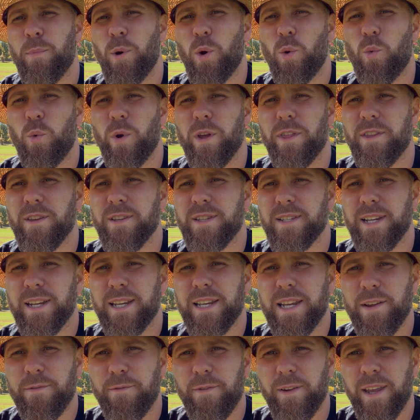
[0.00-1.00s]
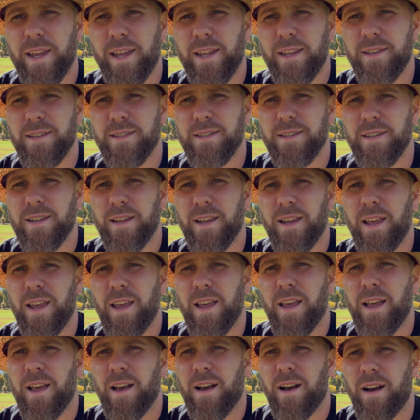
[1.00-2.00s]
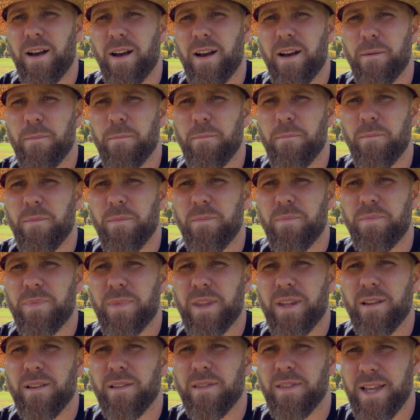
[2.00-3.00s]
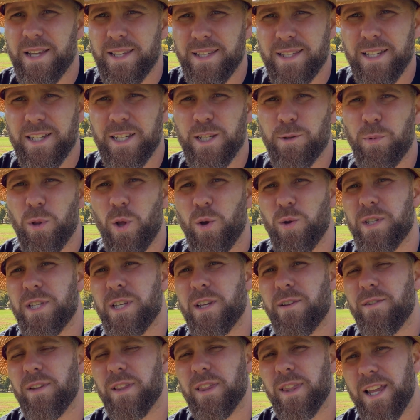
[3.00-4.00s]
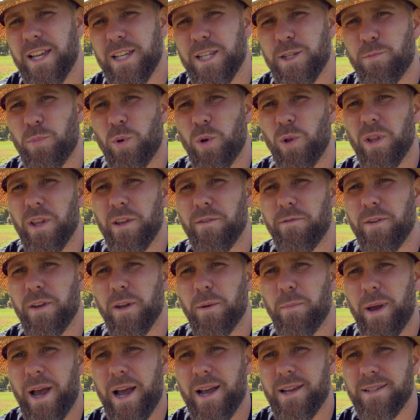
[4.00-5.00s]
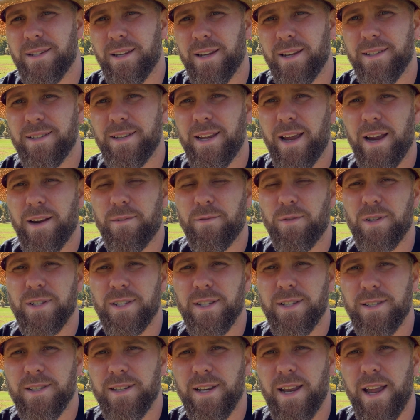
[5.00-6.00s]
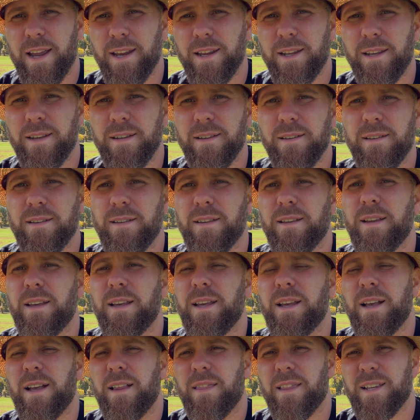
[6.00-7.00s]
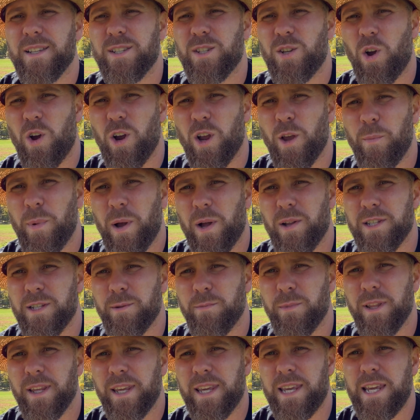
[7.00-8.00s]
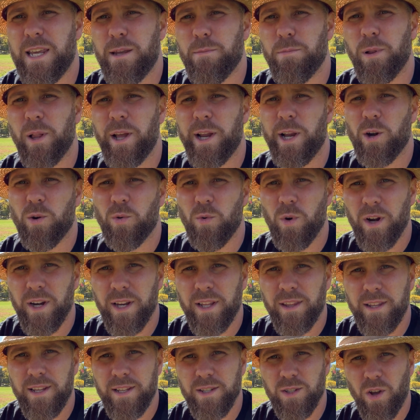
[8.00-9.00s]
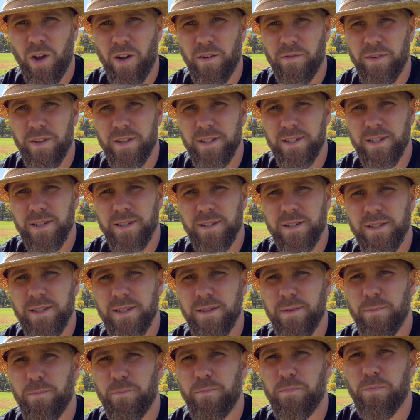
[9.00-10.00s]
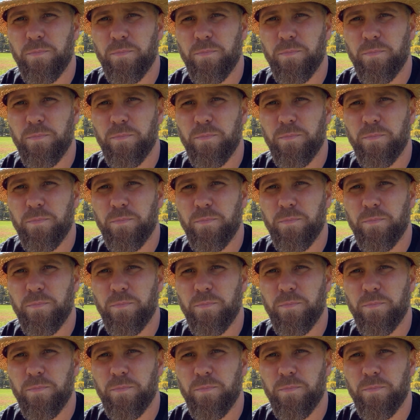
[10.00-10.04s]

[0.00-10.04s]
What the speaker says: but with a significant, less explosive and less prolific passing attack for Cincinnati. Let's talk about some of the key players running these offenses.